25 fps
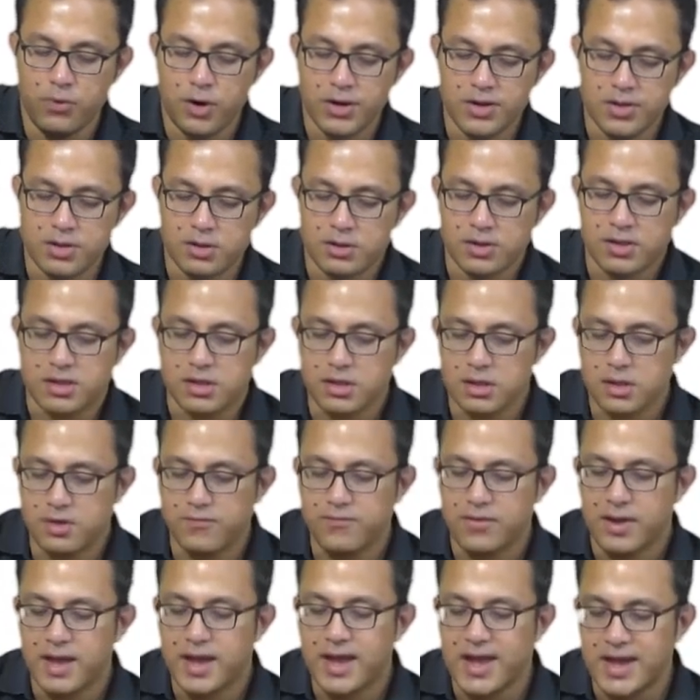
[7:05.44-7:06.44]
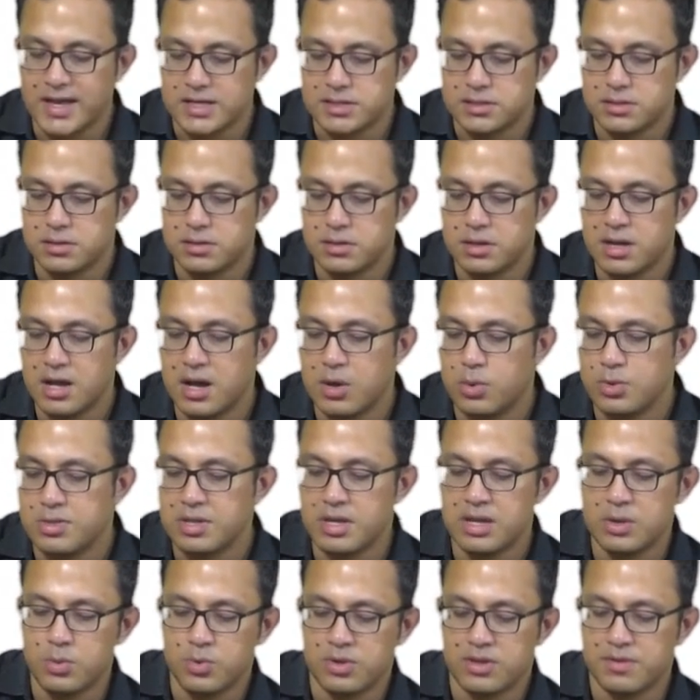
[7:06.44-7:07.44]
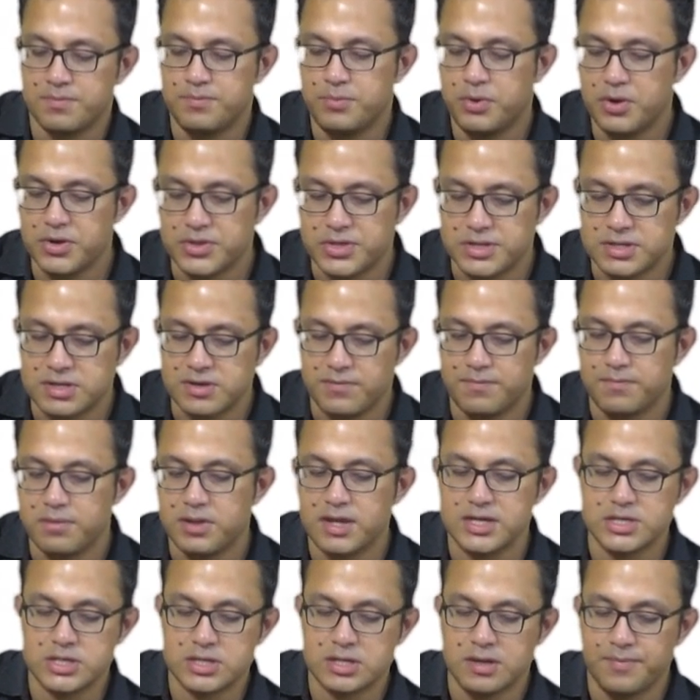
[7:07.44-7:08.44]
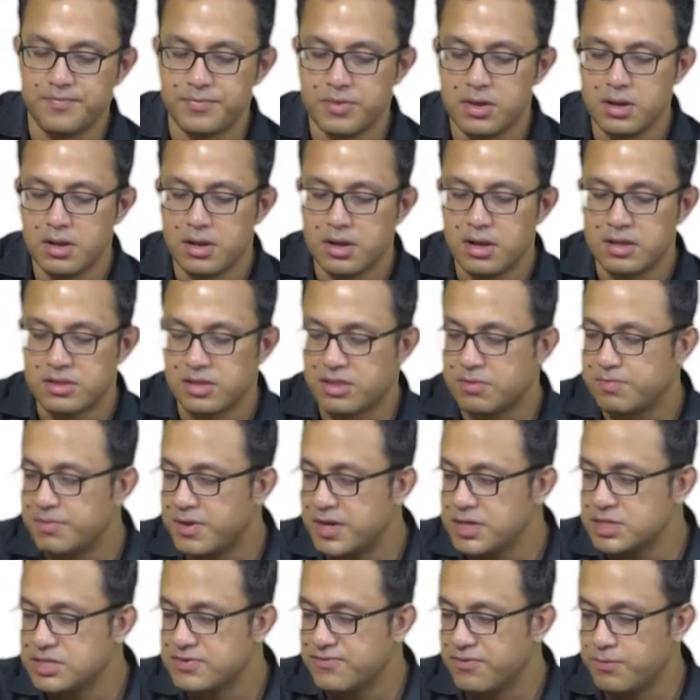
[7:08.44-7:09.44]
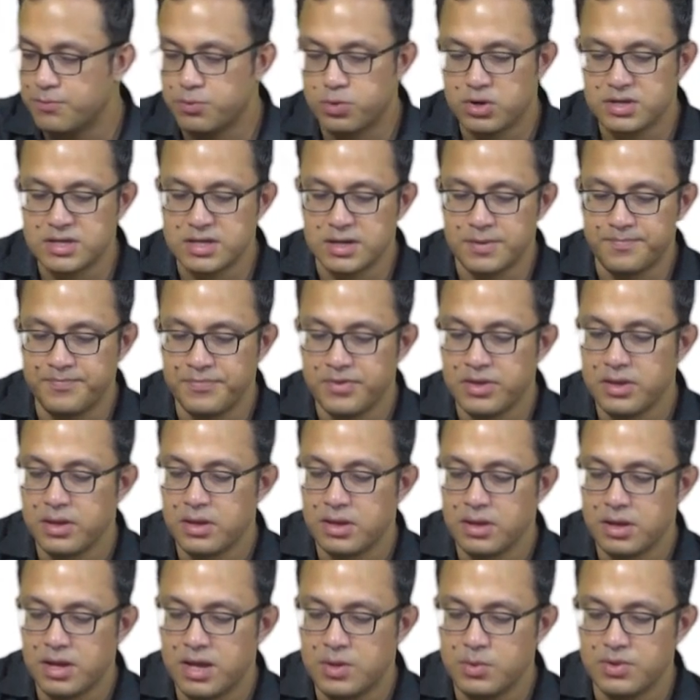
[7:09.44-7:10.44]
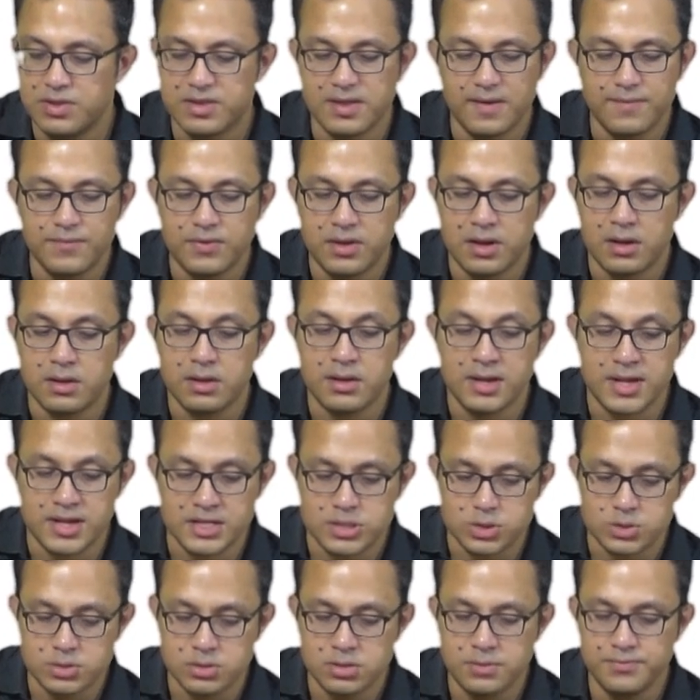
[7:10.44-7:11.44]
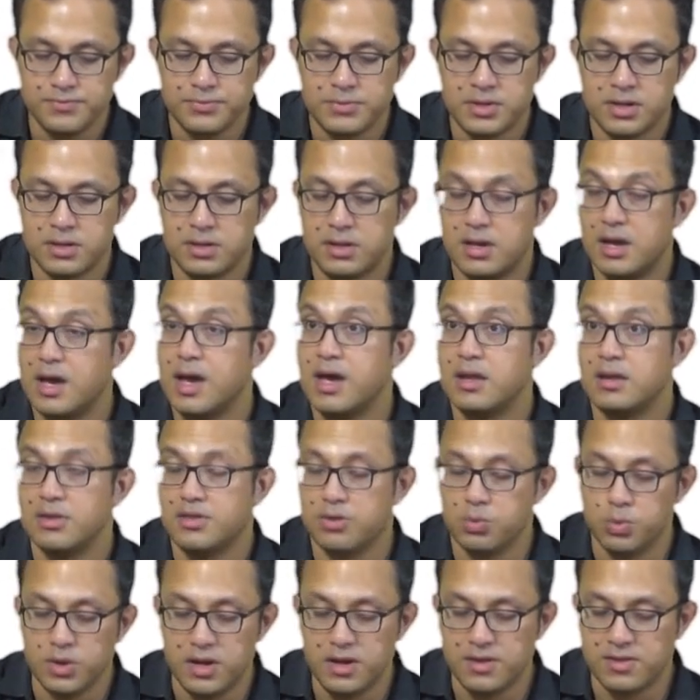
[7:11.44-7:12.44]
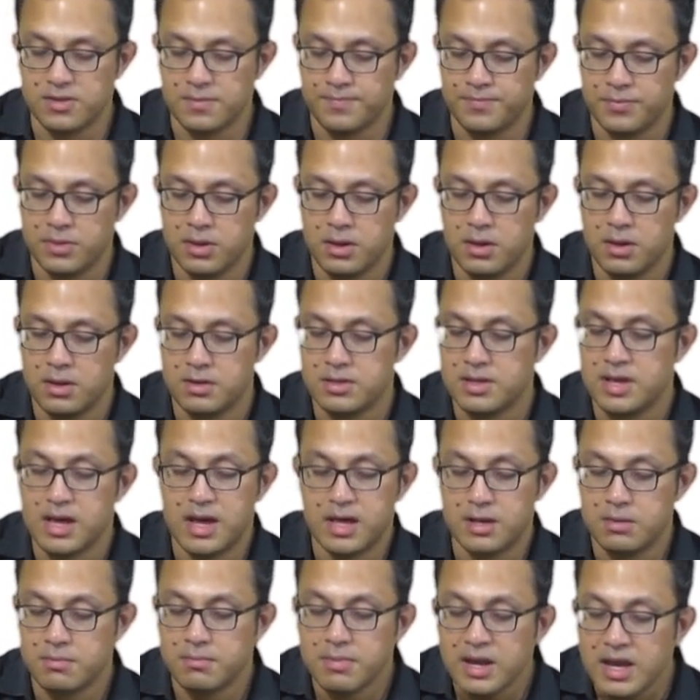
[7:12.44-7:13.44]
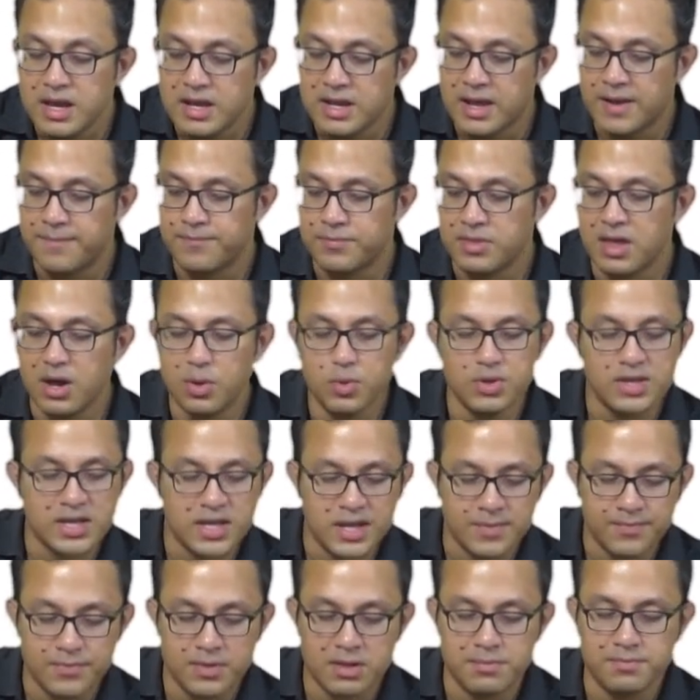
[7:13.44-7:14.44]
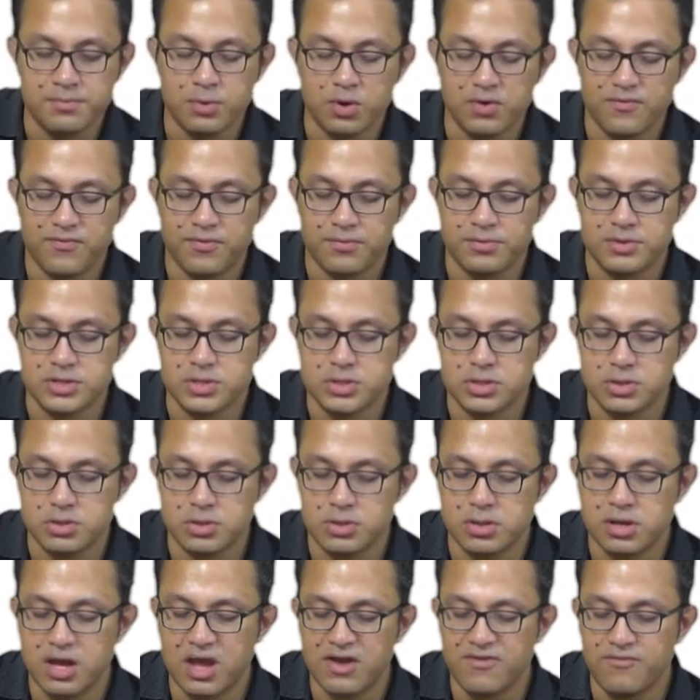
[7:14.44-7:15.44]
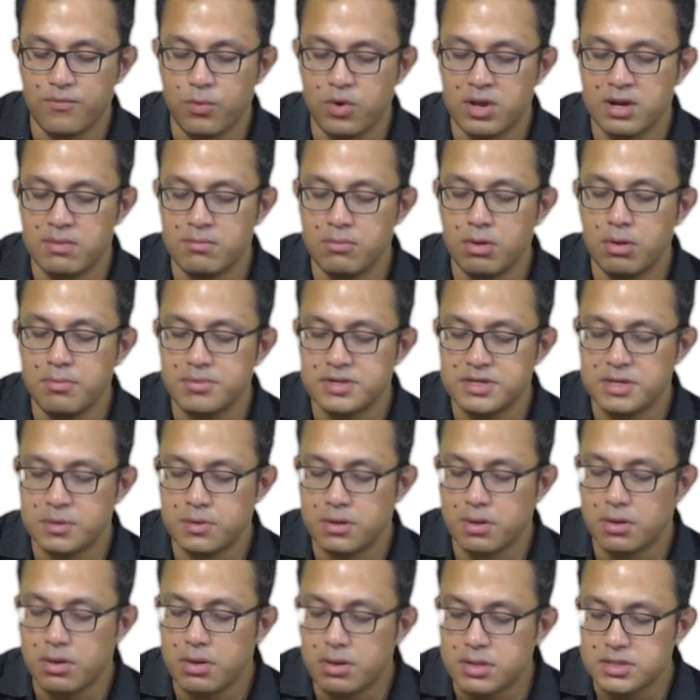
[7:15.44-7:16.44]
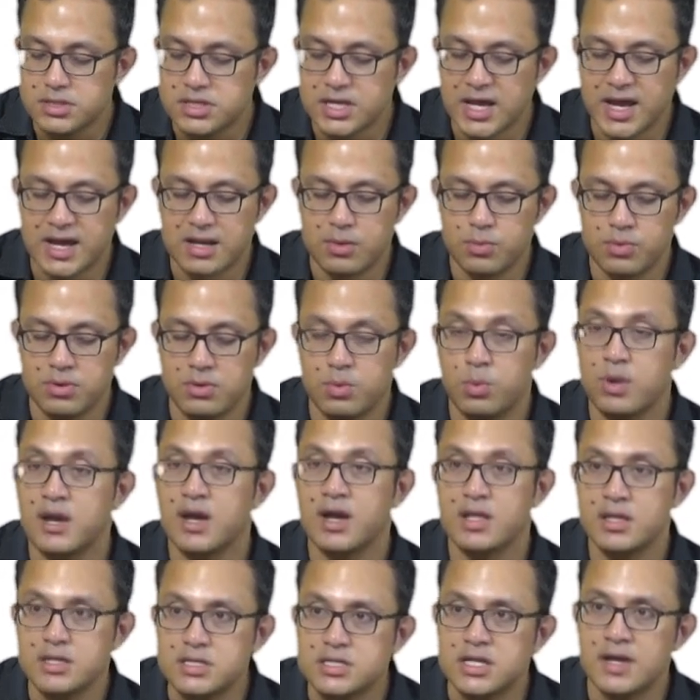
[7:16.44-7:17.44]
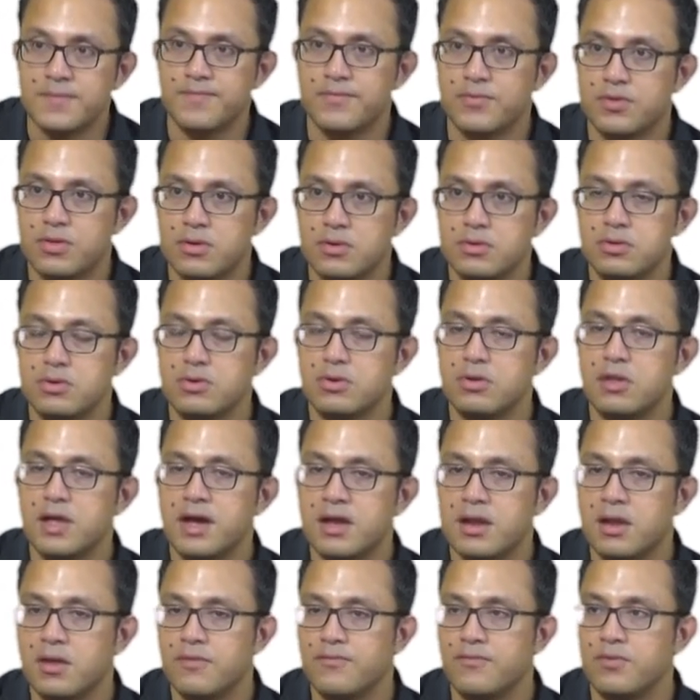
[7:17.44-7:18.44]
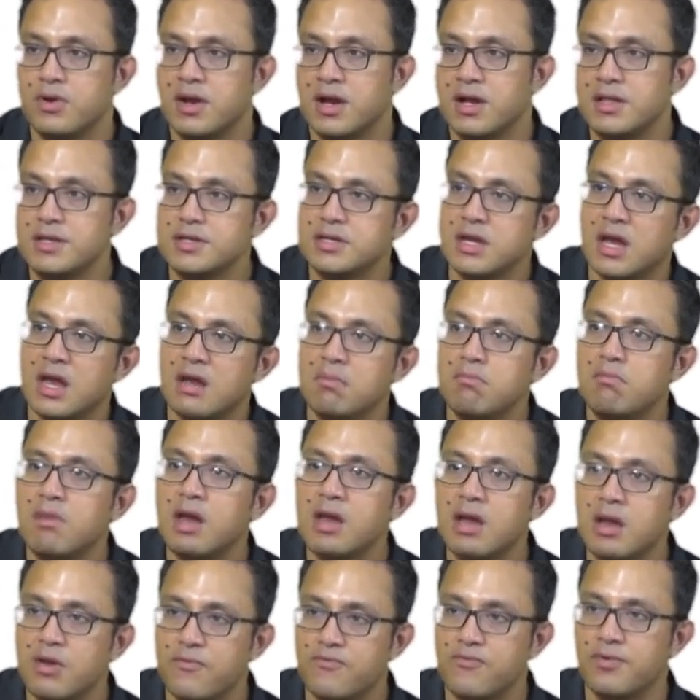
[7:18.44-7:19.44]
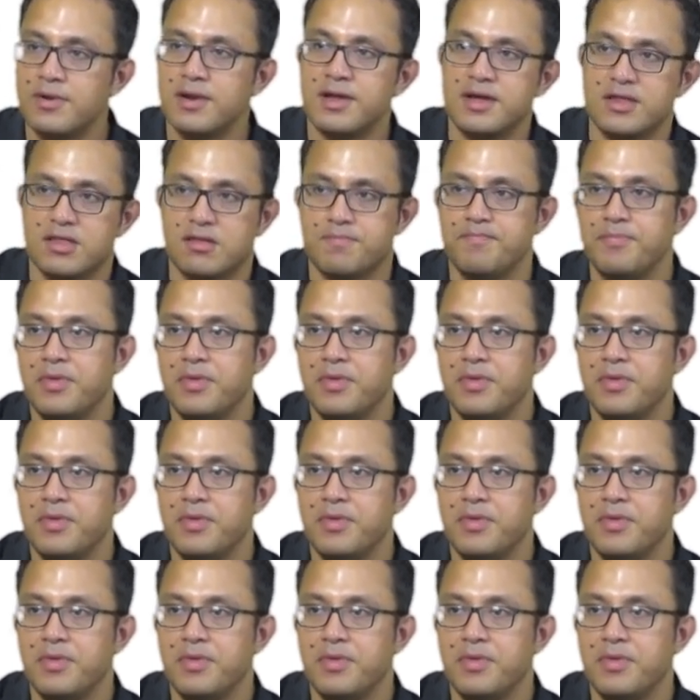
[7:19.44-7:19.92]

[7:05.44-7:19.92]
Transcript: The voice of the surf head now and then was a positive pleasure, like the speech of a brother. It was natural, that had its reason, that had a meaning. Now and then, a boat from the shore gave one a momentary contact with reality. So the whole idea of reality and meaningfulness